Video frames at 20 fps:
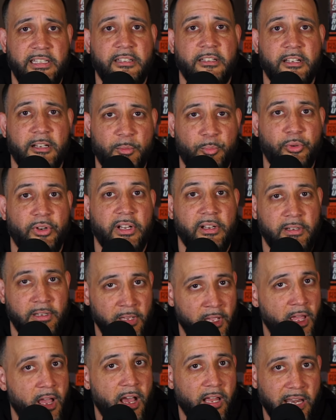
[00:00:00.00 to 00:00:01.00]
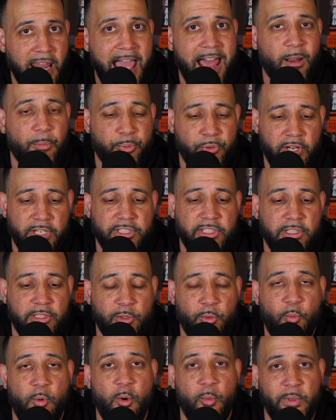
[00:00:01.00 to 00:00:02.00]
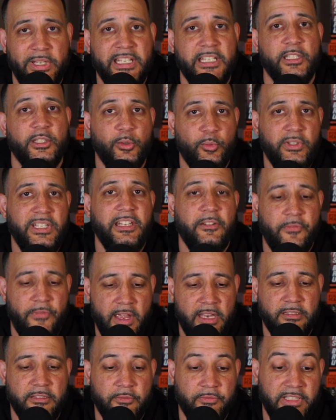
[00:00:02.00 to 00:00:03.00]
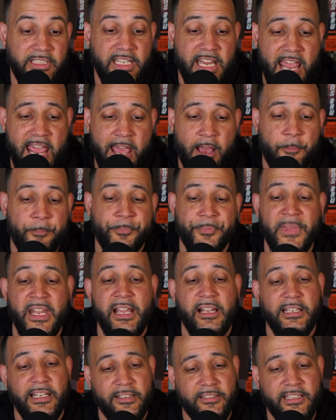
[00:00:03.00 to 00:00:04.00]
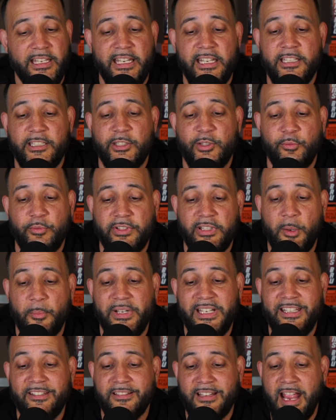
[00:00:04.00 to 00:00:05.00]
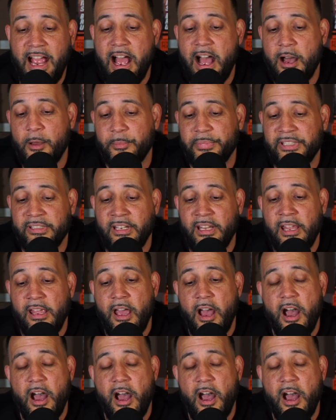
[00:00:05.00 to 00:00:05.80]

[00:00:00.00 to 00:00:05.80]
He's going to bring a lot of pressure to what we can do defensively. Now, let's get into some of these comps.